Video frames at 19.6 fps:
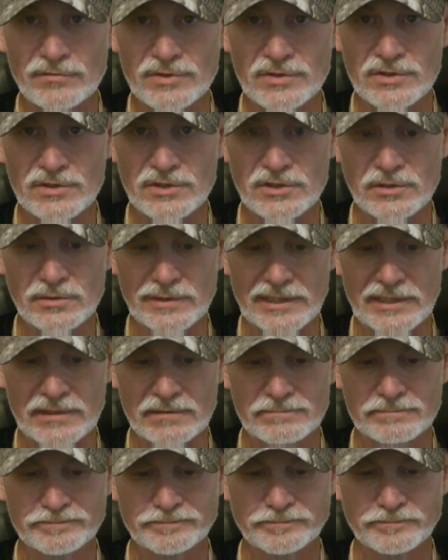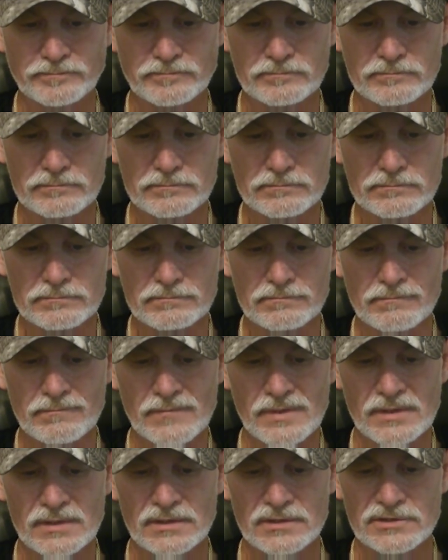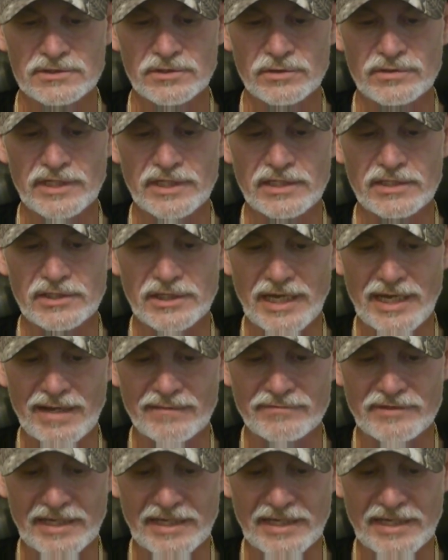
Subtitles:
to do it. So then you have to